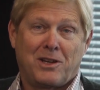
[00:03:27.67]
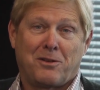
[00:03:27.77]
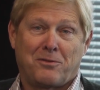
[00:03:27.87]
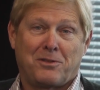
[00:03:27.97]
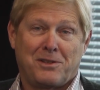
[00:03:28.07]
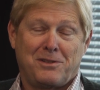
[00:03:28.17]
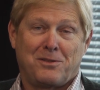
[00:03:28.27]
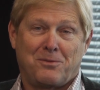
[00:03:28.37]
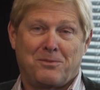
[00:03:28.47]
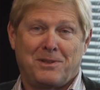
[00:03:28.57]
carefully, you
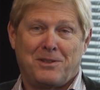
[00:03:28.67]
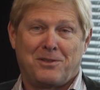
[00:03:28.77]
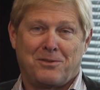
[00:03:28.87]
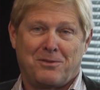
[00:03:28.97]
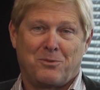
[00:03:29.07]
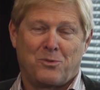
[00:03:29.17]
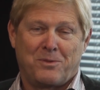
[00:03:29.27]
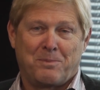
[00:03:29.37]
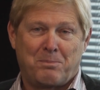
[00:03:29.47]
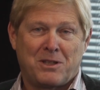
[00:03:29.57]
can you can
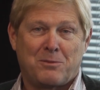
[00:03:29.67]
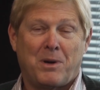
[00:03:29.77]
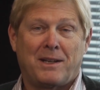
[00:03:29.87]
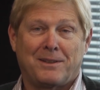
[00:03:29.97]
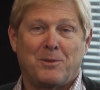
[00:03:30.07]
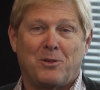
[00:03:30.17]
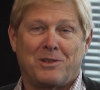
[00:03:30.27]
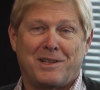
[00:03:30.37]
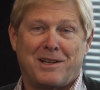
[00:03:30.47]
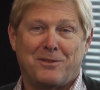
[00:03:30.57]
spot them
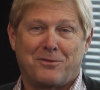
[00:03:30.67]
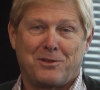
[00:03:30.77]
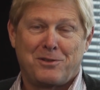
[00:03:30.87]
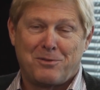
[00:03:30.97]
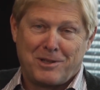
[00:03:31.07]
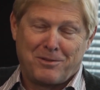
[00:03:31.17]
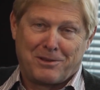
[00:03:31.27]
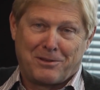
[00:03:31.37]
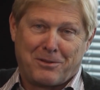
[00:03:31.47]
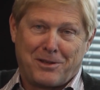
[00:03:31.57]
going down the freeway with
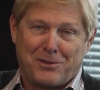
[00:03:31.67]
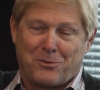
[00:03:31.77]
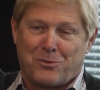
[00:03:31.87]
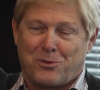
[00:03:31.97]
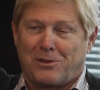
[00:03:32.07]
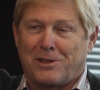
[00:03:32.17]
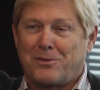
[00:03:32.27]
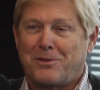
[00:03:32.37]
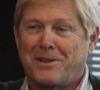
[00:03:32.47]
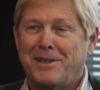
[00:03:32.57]
little things whirling
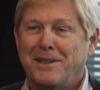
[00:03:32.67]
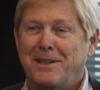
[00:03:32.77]
away.